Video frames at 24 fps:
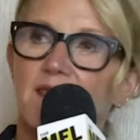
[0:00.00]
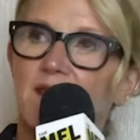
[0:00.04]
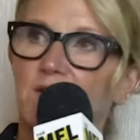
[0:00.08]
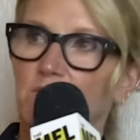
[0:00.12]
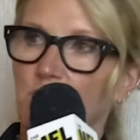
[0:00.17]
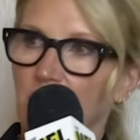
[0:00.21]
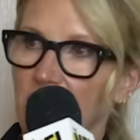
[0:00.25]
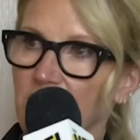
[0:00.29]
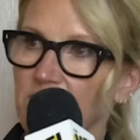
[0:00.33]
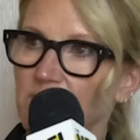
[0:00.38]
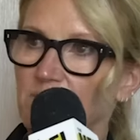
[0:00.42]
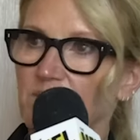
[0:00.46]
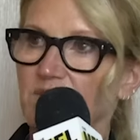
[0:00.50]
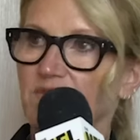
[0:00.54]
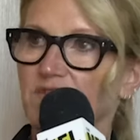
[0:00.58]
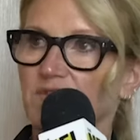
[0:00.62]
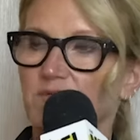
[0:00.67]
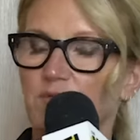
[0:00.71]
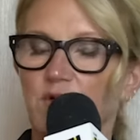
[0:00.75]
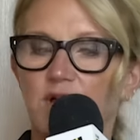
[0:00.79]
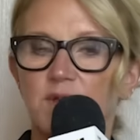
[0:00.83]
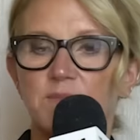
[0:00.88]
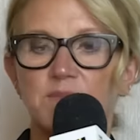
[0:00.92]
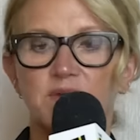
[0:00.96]
And one of the
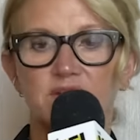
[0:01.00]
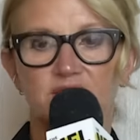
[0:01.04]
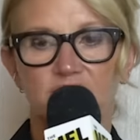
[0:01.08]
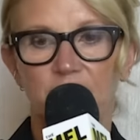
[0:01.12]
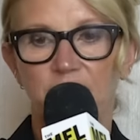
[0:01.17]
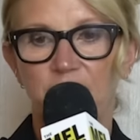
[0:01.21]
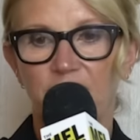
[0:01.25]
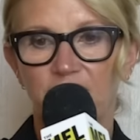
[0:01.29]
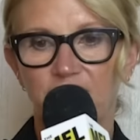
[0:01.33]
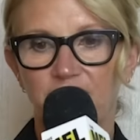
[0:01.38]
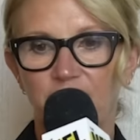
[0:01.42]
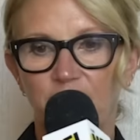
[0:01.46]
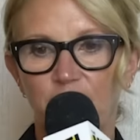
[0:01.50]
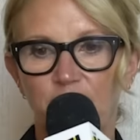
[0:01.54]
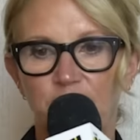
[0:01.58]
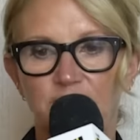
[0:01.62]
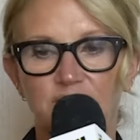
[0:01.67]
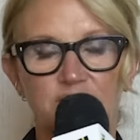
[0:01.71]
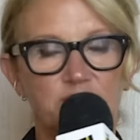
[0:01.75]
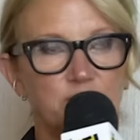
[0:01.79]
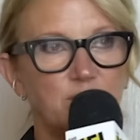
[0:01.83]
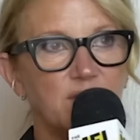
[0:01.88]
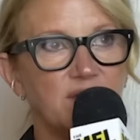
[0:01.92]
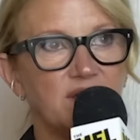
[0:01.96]
reasons why I picked up my
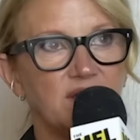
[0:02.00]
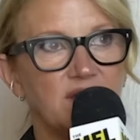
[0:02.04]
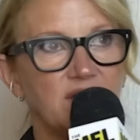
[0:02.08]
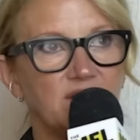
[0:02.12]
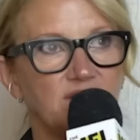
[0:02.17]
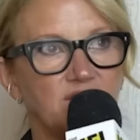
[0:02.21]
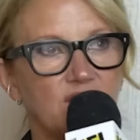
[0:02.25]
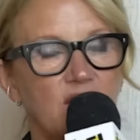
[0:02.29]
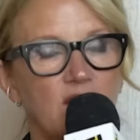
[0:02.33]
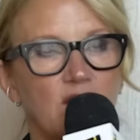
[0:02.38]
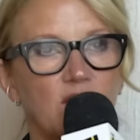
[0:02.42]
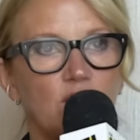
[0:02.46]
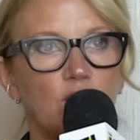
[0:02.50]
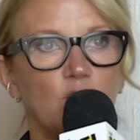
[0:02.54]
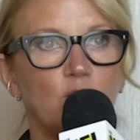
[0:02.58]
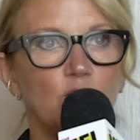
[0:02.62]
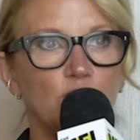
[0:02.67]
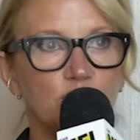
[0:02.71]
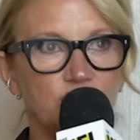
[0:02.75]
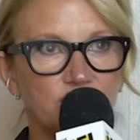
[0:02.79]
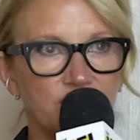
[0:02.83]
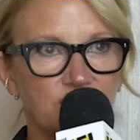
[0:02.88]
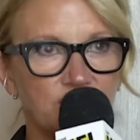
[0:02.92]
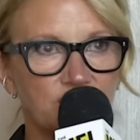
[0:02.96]
phone is because our
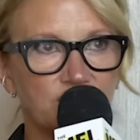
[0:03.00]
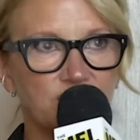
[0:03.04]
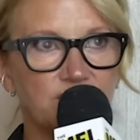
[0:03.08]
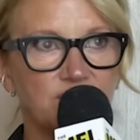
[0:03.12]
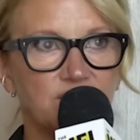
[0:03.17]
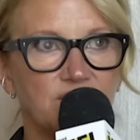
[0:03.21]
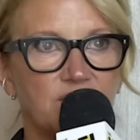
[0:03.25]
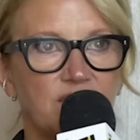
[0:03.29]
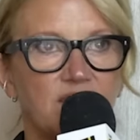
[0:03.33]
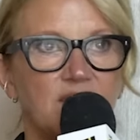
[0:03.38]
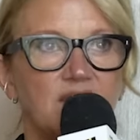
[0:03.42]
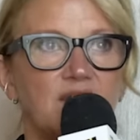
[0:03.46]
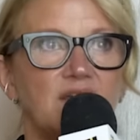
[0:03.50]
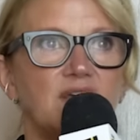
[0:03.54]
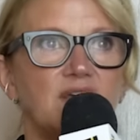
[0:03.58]
oldest